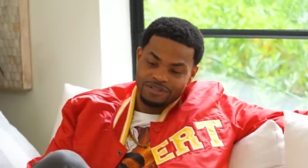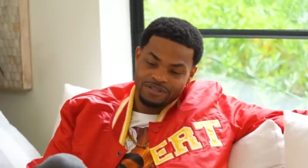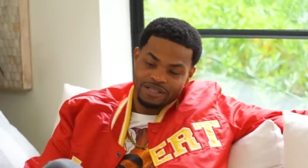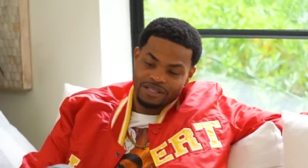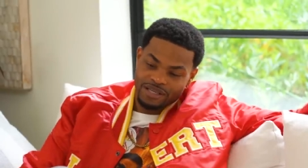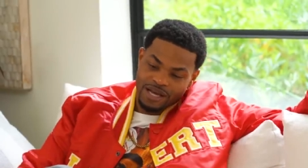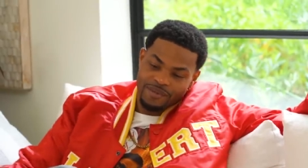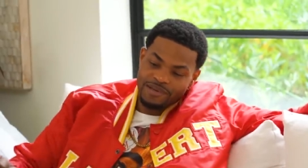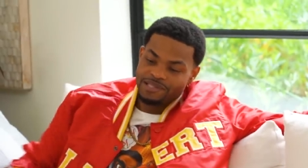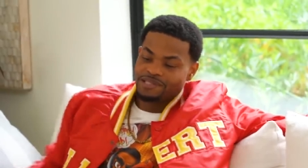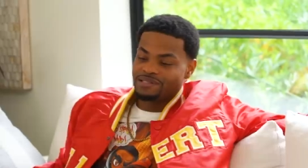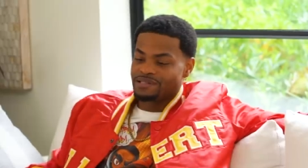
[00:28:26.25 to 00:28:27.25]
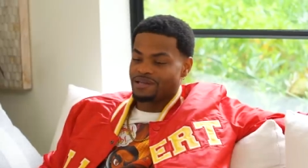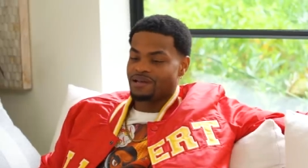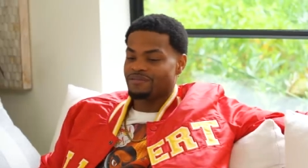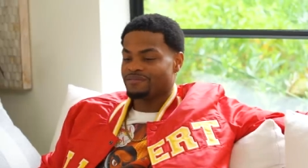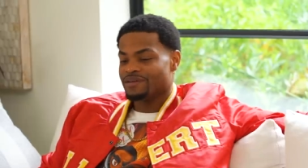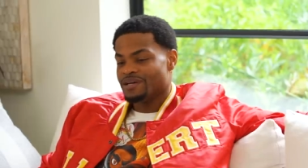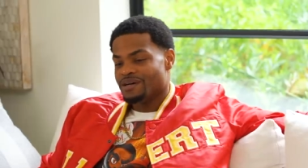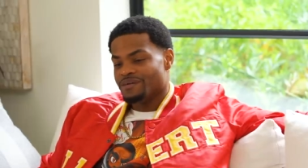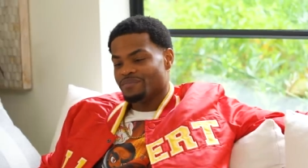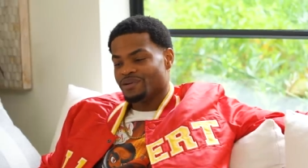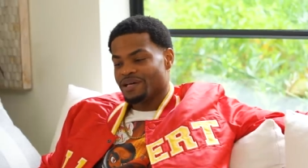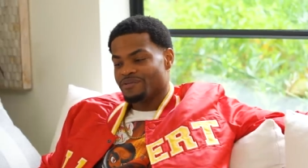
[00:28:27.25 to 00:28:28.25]
You get the comments and stuff.
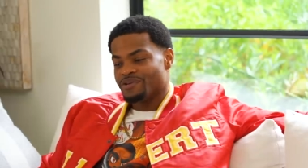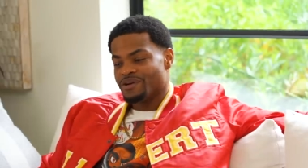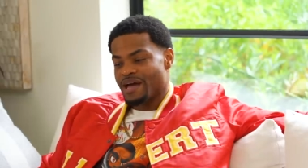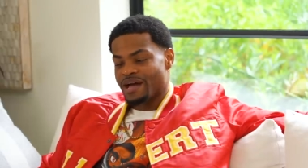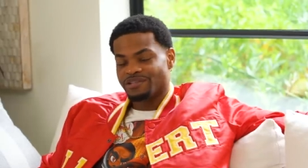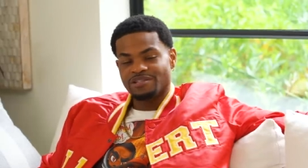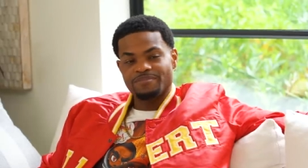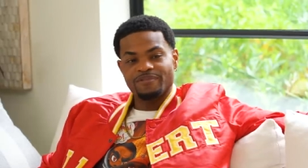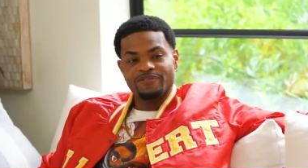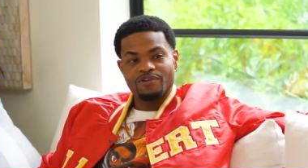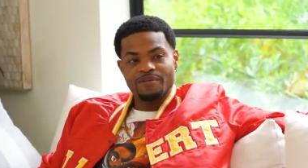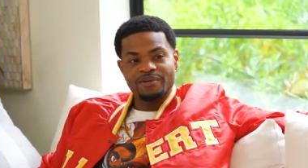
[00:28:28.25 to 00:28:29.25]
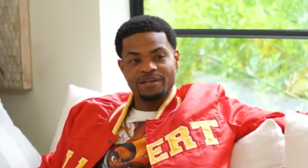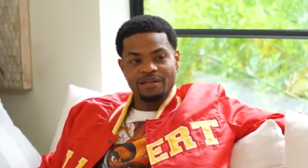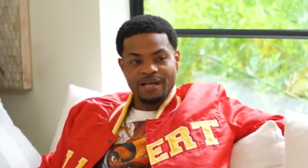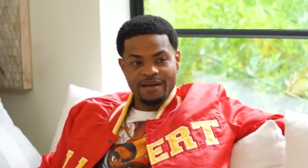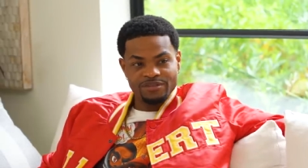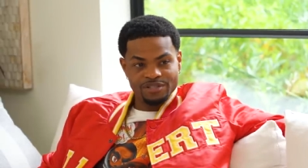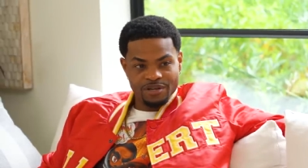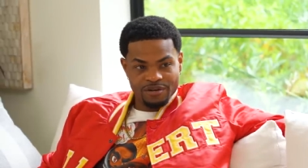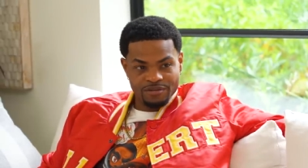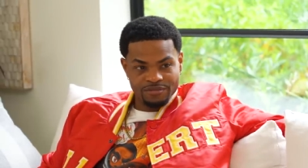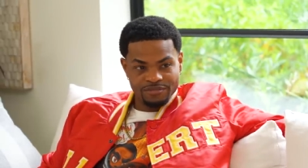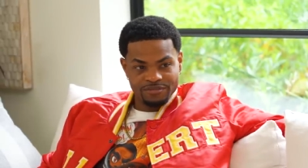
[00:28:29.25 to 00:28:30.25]
But like when you're actually performing a live
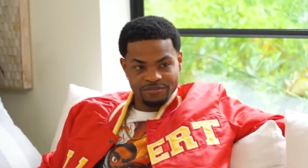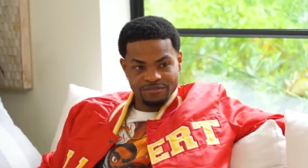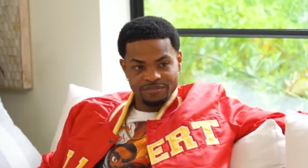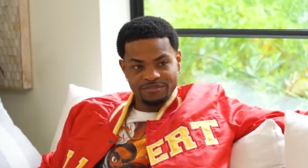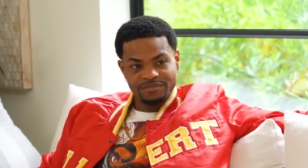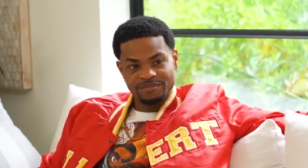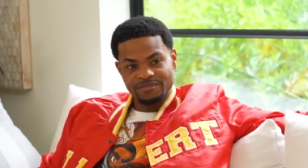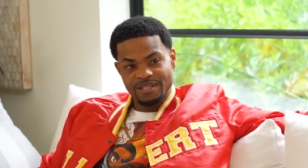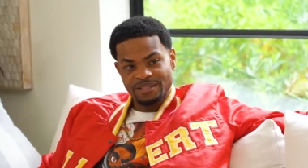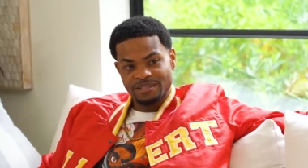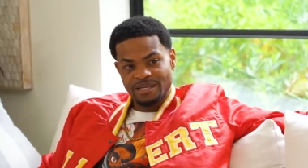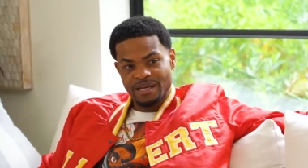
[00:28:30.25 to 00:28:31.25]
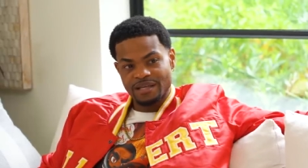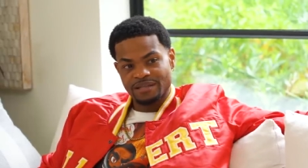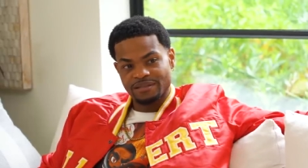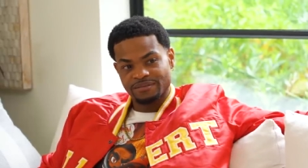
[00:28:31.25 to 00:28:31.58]
show, it's like